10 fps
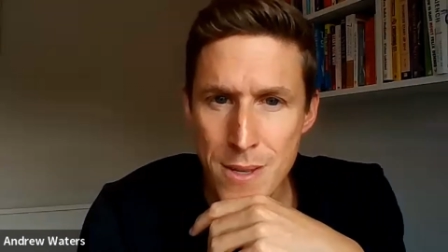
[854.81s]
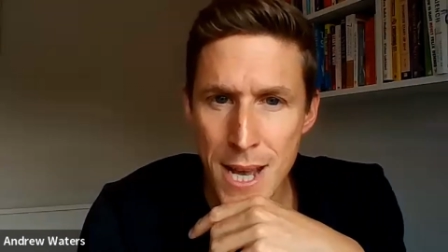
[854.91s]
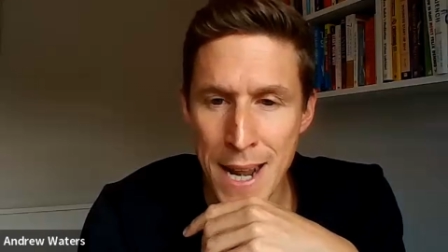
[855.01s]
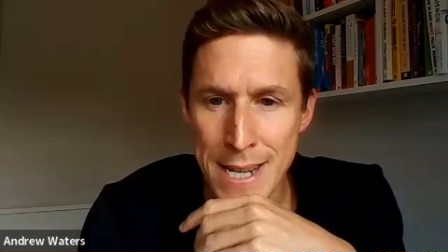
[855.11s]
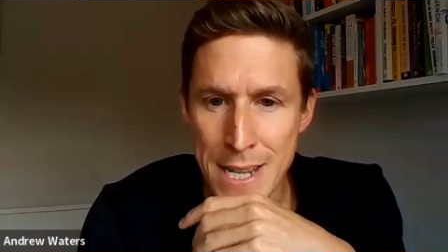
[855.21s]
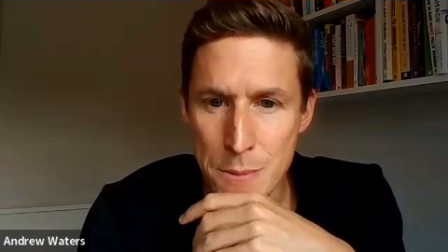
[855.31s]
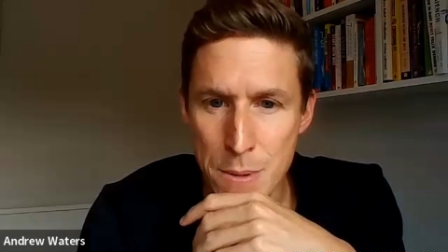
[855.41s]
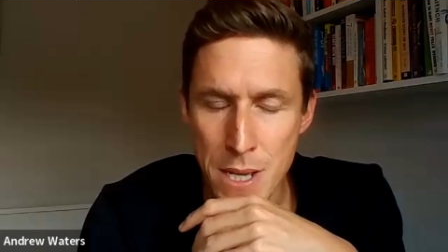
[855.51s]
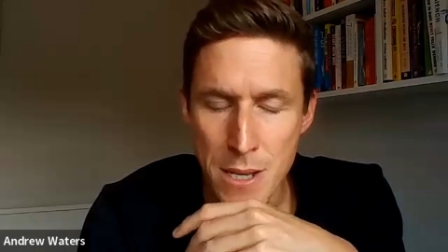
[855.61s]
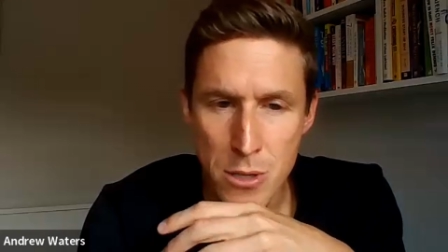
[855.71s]
And that
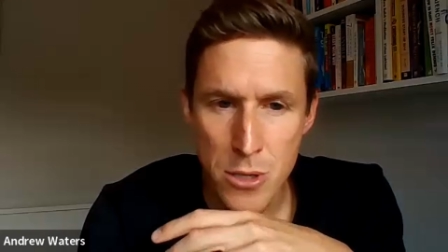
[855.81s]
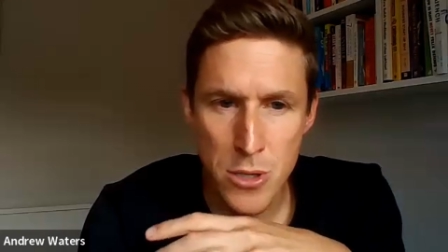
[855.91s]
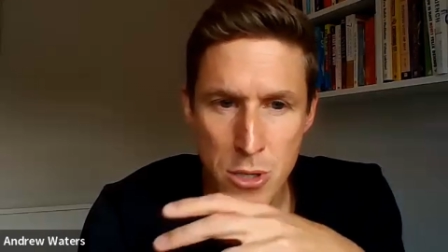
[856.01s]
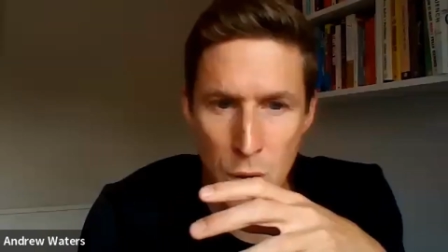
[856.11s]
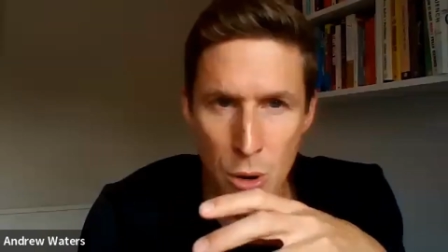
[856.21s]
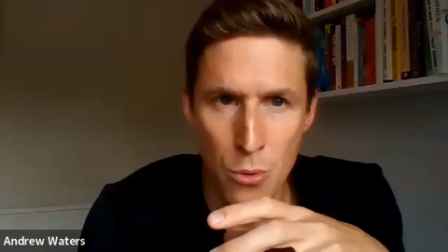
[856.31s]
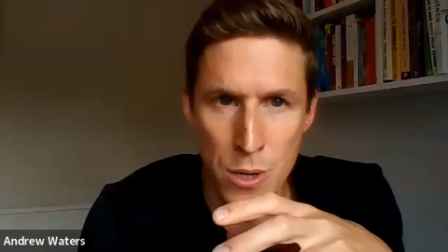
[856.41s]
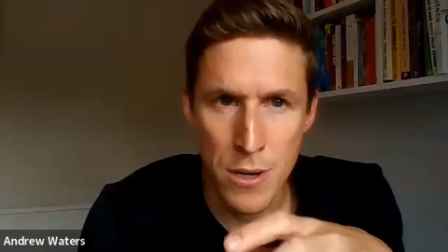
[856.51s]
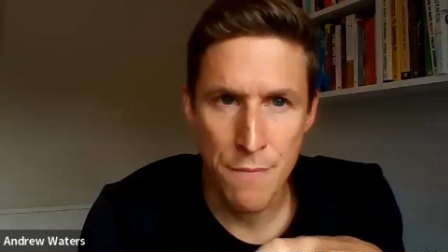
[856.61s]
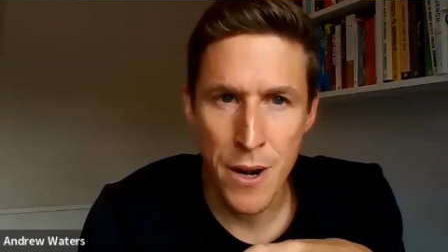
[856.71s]
needs to be
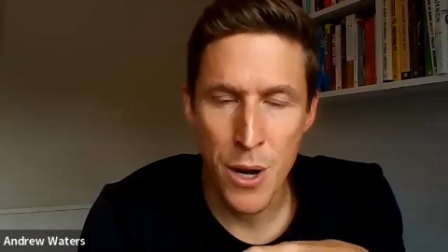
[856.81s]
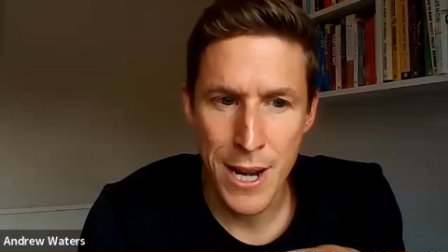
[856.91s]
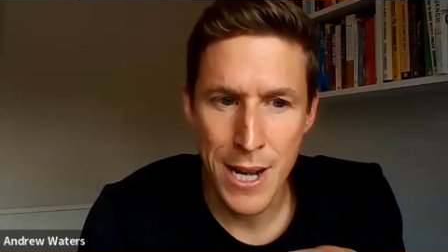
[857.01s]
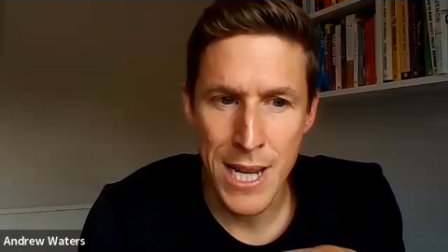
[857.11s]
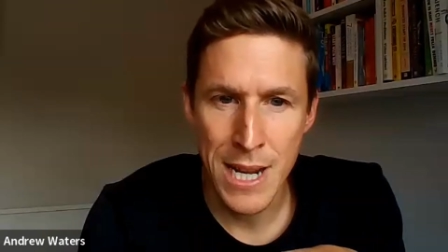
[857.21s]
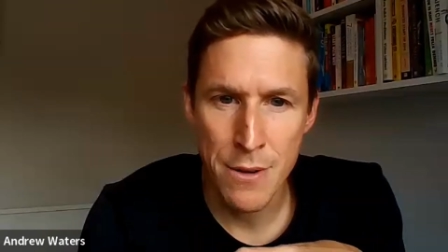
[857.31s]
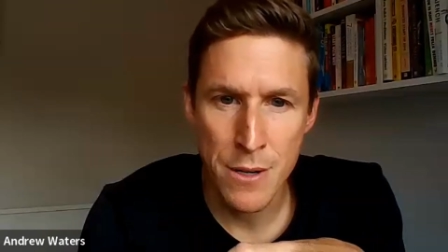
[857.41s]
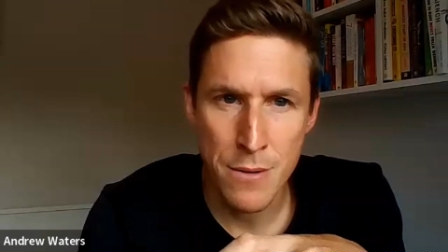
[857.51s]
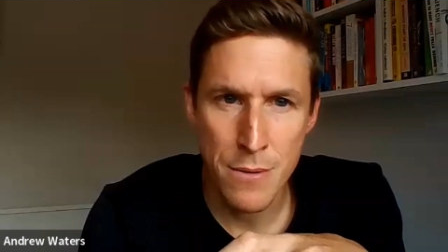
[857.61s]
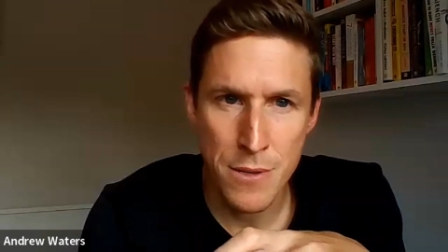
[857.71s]
told in a very
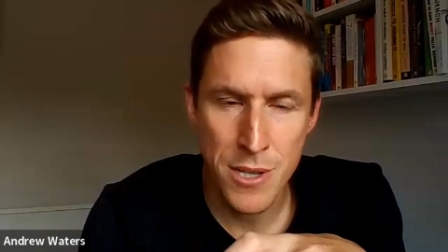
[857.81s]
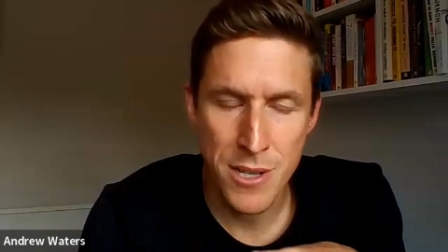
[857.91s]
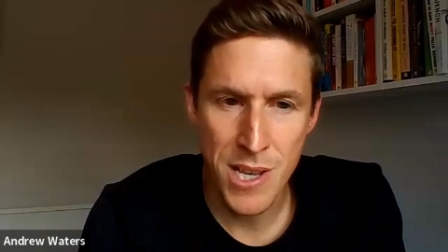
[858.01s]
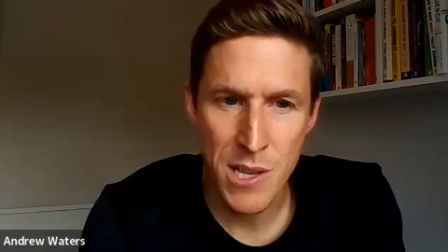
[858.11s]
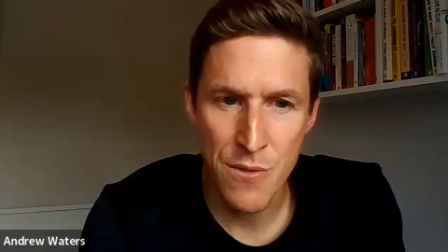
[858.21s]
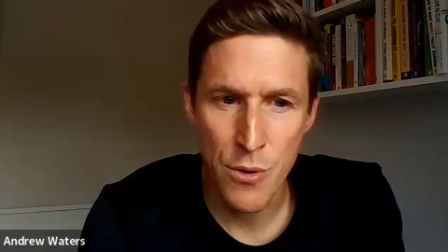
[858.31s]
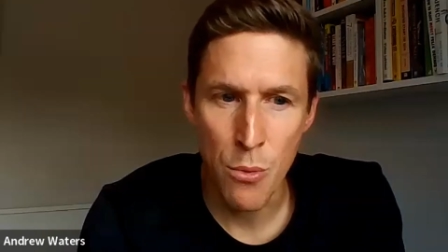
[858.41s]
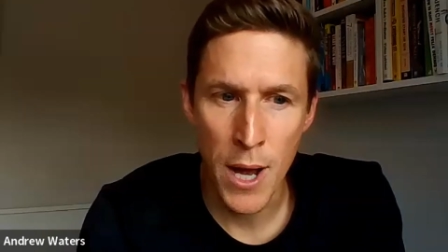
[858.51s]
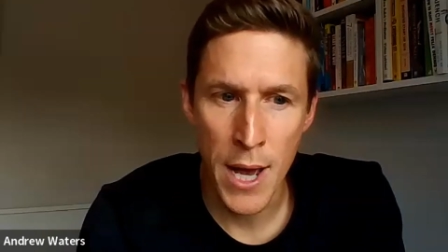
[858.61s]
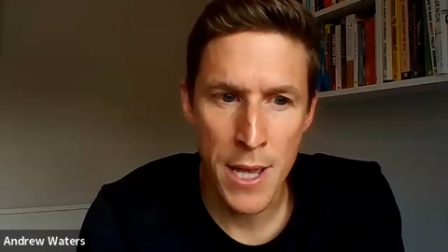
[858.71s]
clear and
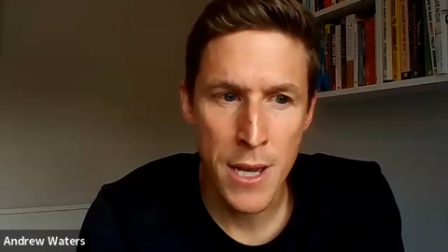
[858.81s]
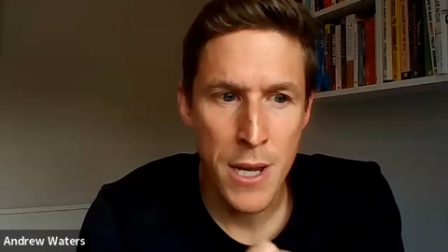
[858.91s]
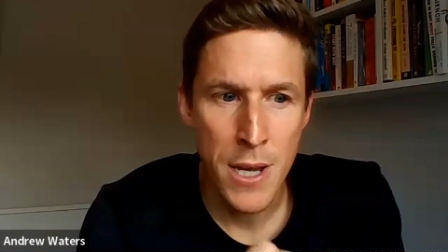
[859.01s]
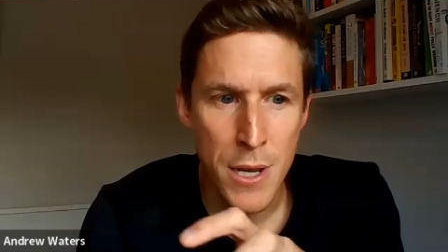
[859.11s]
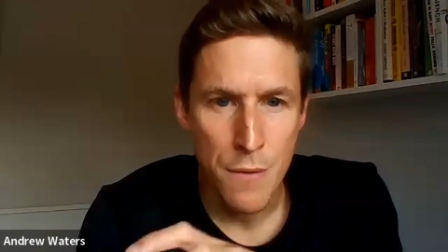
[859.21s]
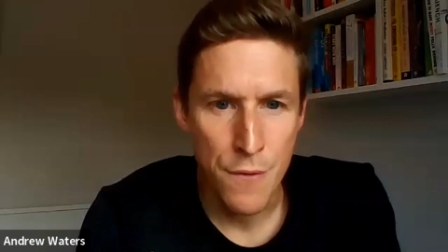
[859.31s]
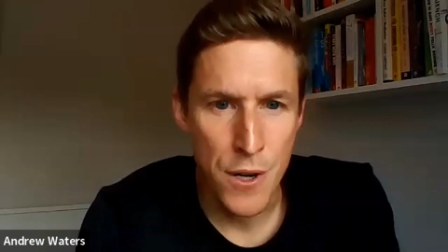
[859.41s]
successful way